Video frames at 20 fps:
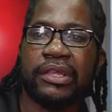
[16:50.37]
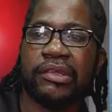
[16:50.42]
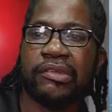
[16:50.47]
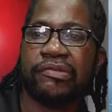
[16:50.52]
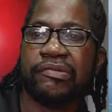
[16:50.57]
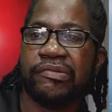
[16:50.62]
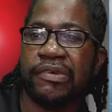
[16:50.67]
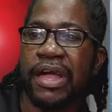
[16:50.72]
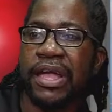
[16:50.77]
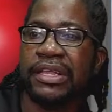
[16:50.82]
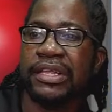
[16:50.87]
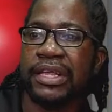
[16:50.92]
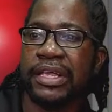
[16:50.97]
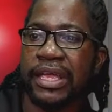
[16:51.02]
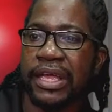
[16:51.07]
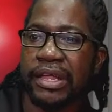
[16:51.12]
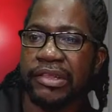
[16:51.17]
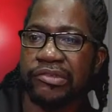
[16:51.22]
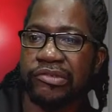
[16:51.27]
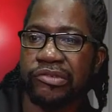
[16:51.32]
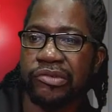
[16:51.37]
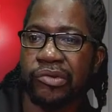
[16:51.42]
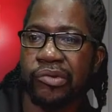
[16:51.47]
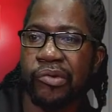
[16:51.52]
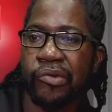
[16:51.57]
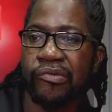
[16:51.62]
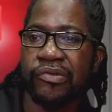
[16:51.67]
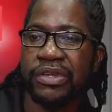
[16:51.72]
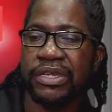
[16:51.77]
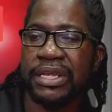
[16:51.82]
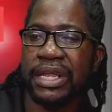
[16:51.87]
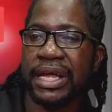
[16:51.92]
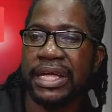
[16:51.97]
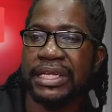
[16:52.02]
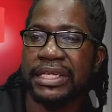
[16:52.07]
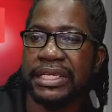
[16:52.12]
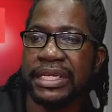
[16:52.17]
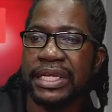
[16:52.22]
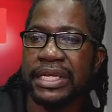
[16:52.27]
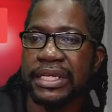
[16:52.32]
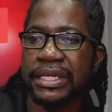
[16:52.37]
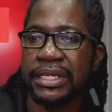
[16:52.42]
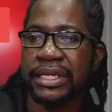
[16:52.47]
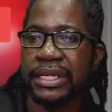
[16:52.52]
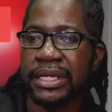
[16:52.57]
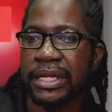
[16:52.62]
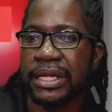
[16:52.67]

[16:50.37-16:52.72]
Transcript: the fight against COVID-19.